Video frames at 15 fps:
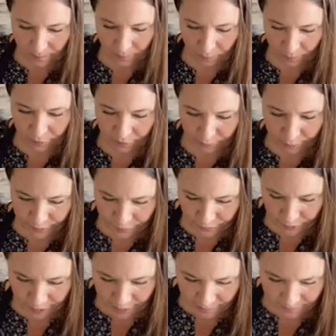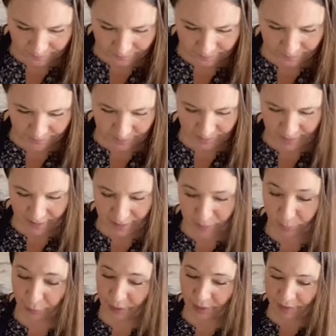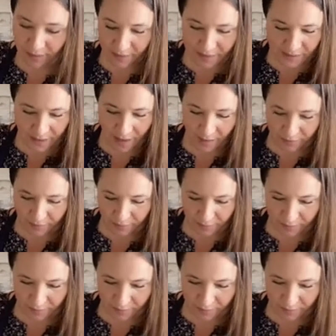with your freezer jam. It's pretty thick stuff.